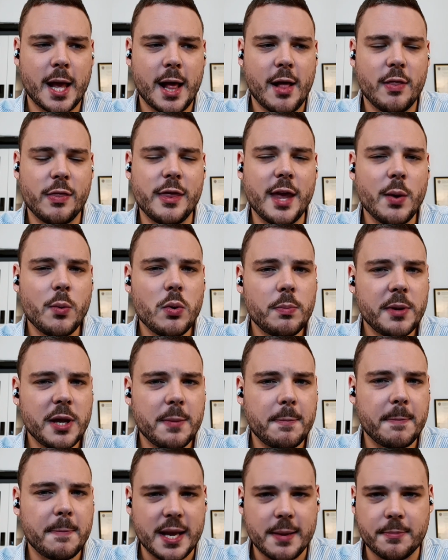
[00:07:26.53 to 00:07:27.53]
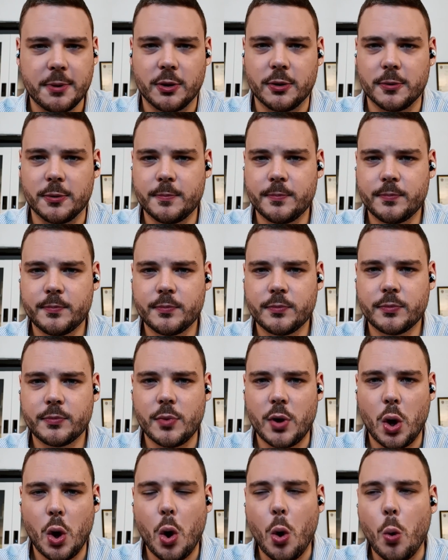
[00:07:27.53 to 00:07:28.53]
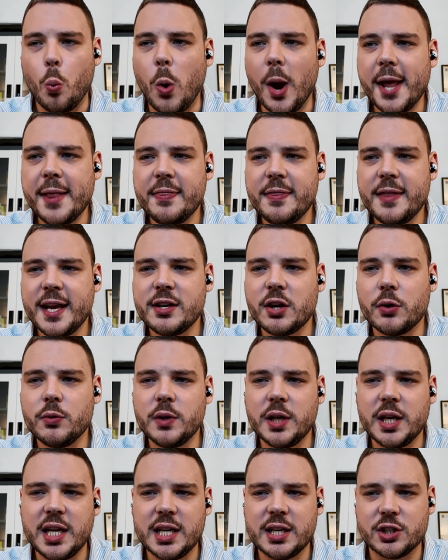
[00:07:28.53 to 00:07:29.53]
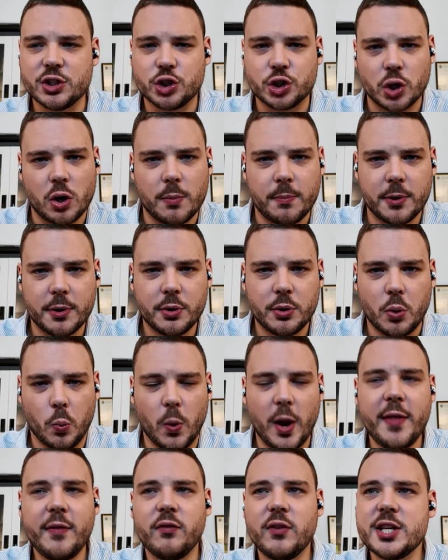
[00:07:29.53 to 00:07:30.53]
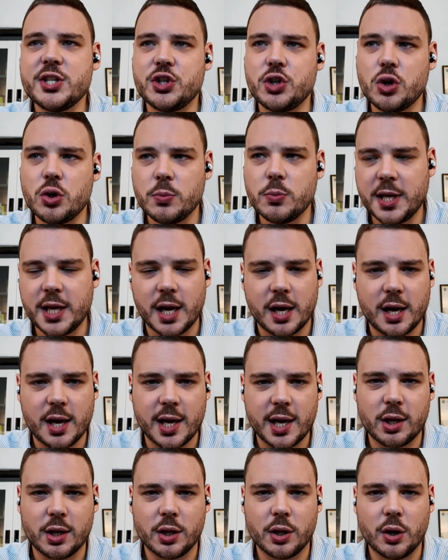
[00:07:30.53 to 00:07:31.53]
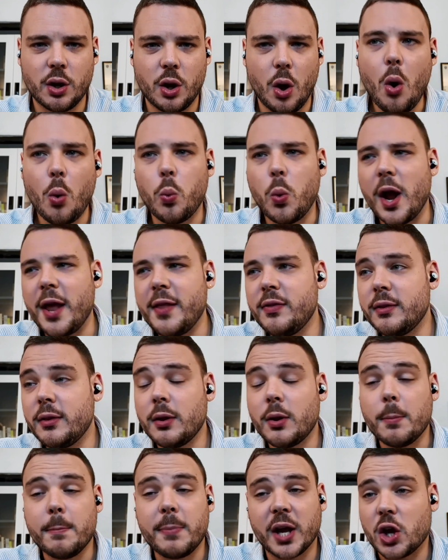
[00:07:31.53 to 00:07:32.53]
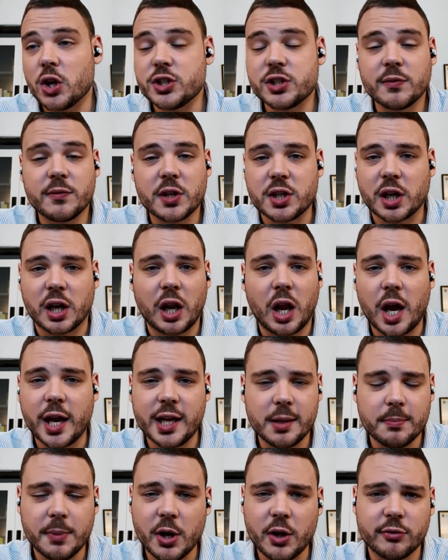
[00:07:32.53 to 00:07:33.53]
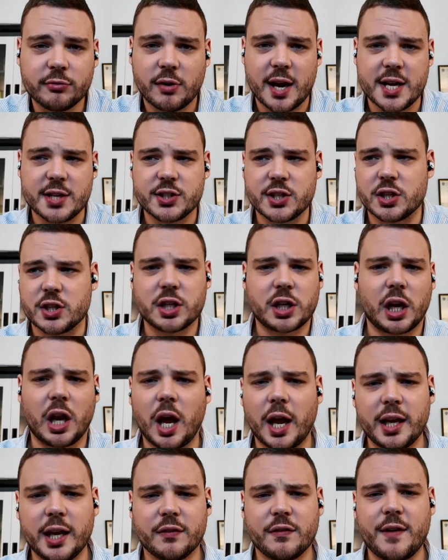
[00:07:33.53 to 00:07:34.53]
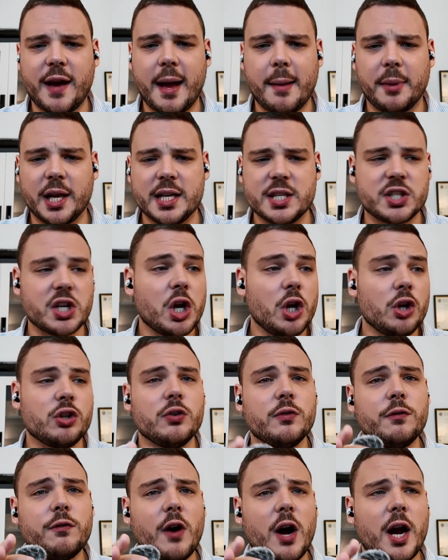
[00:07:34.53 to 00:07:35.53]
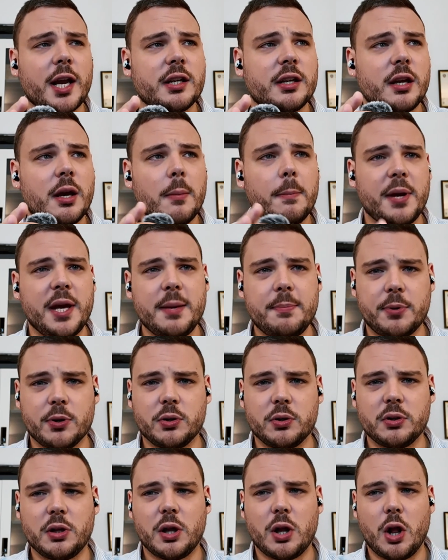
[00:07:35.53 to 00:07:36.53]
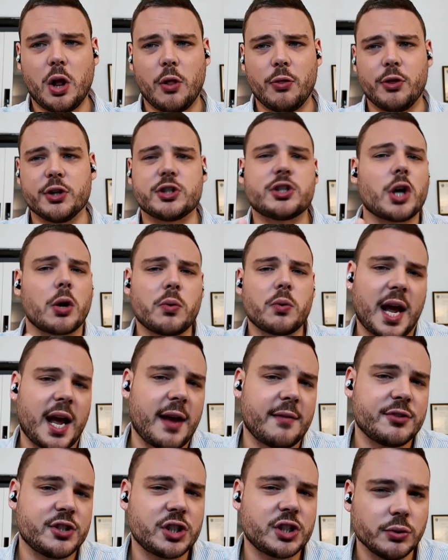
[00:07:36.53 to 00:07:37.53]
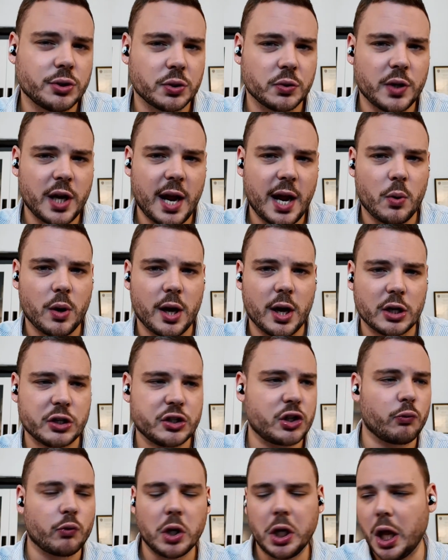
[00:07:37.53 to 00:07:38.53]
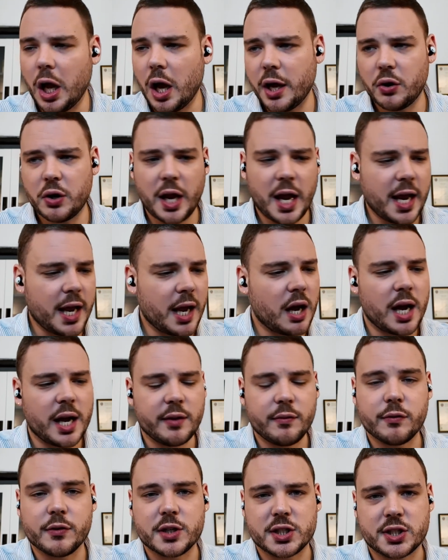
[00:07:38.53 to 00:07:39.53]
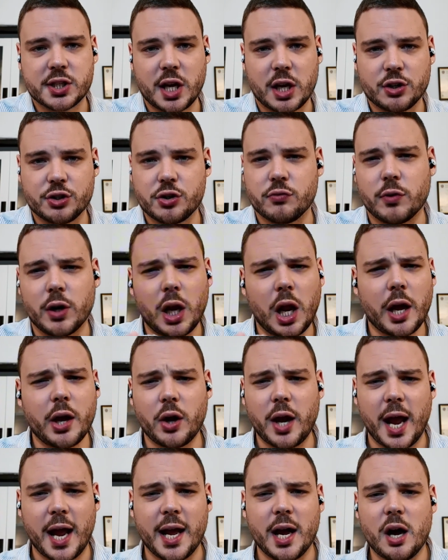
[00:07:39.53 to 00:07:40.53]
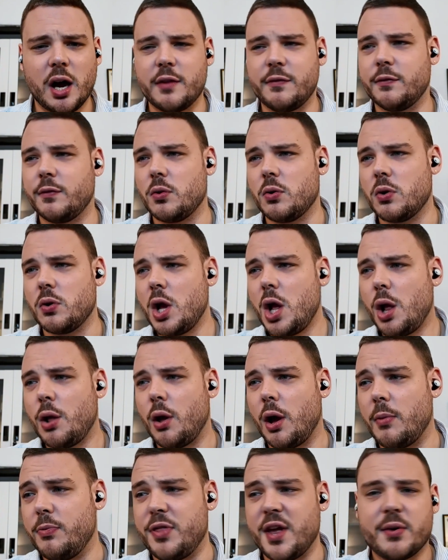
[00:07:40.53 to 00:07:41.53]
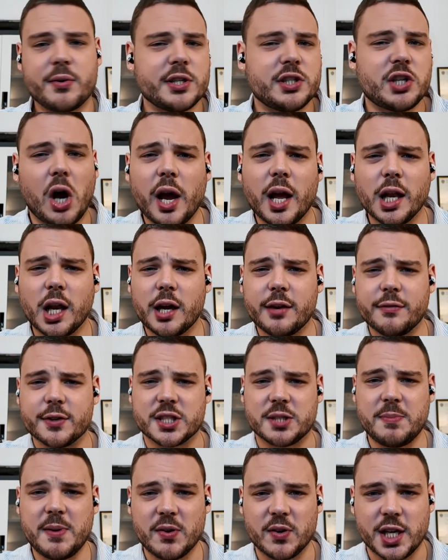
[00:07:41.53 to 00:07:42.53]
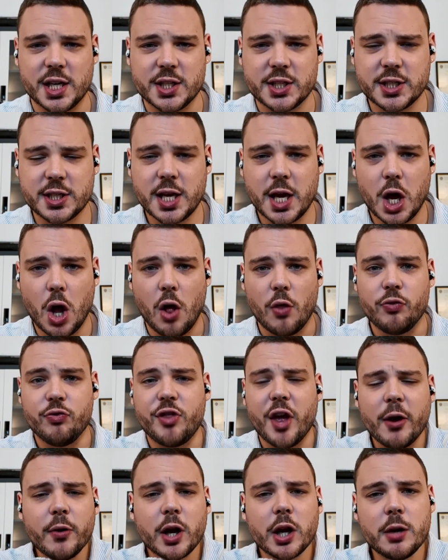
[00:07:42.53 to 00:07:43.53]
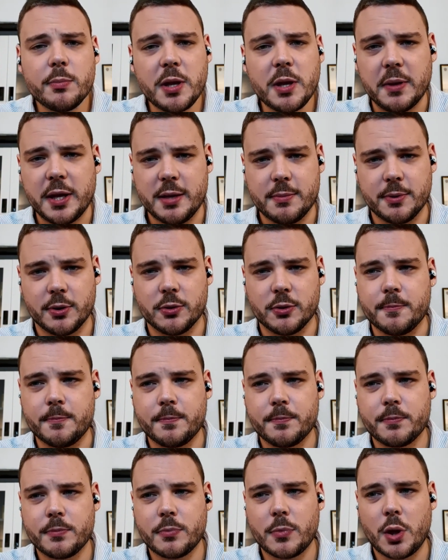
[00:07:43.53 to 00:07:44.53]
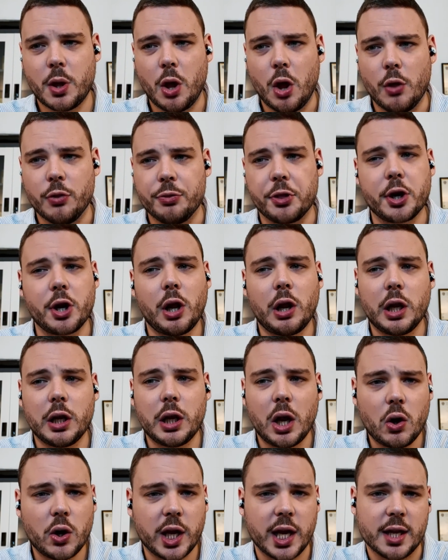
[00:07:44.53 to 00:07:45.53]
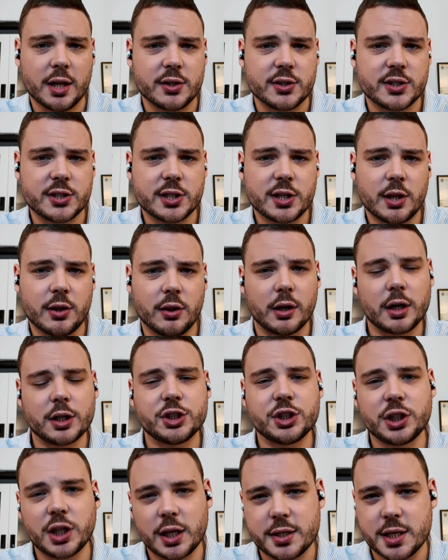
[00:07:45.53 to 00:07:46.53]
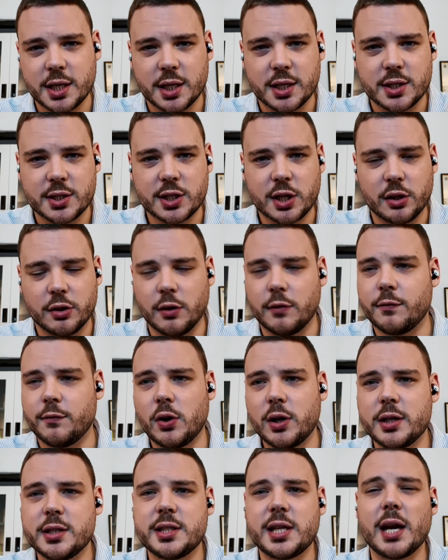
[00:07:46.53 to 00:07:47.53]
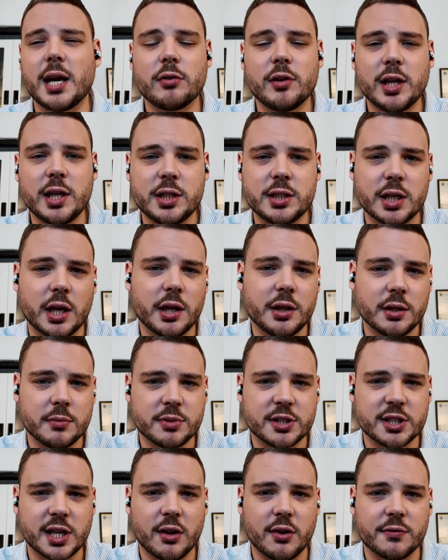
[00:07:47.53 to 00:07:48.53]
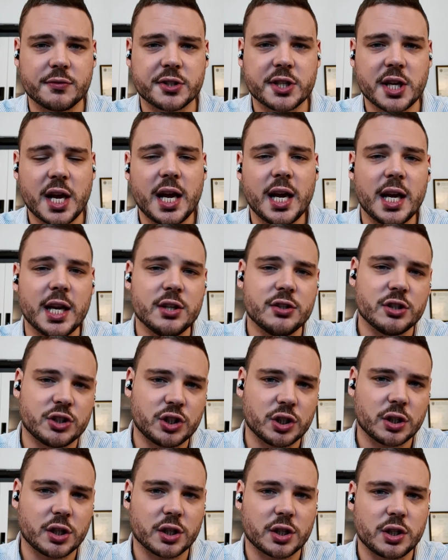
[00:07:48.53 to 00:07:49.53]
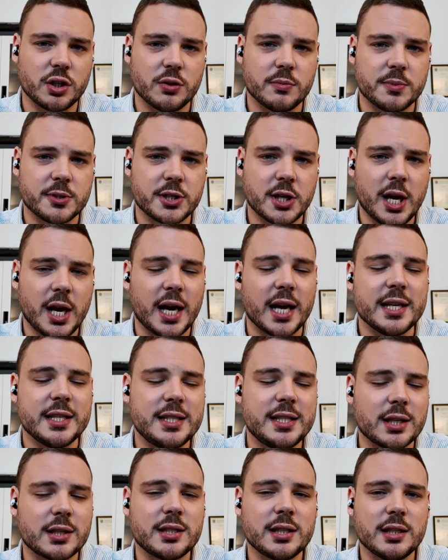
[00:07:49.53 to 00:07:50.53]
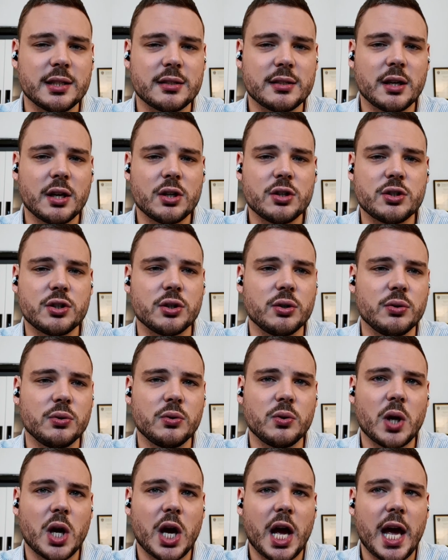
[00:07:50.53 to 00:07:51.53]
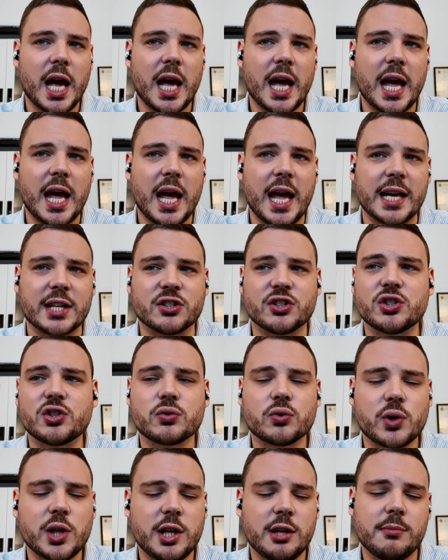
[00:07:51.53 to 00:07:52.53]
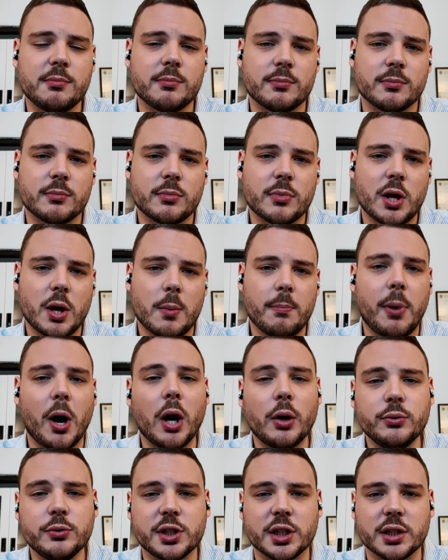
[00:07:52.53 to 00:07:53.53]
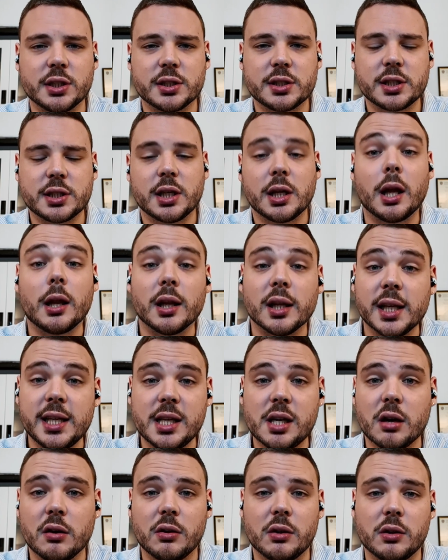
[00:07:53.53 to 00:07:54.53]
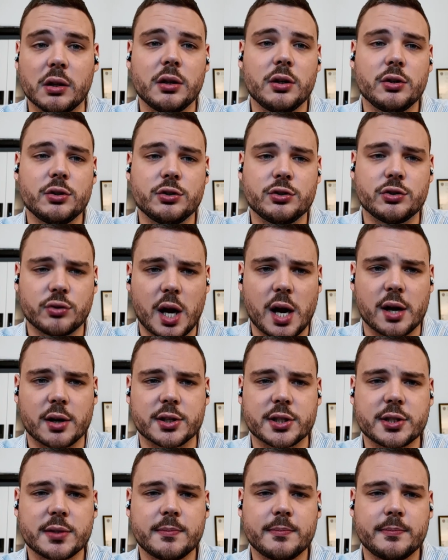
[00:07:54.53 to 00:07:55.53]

There will be people, when they don't need a job, when there's UBI, when, because of the declining birth rates and the declining families, you find people that don't have social networks, that rely on AI for discussion, rely on AI for their entire life experience. There are going to be people that are lock-ins, that are shut-ins, that voluntarily turn themselves into sugar cubes, addicted to extreme, potent, legal drugs.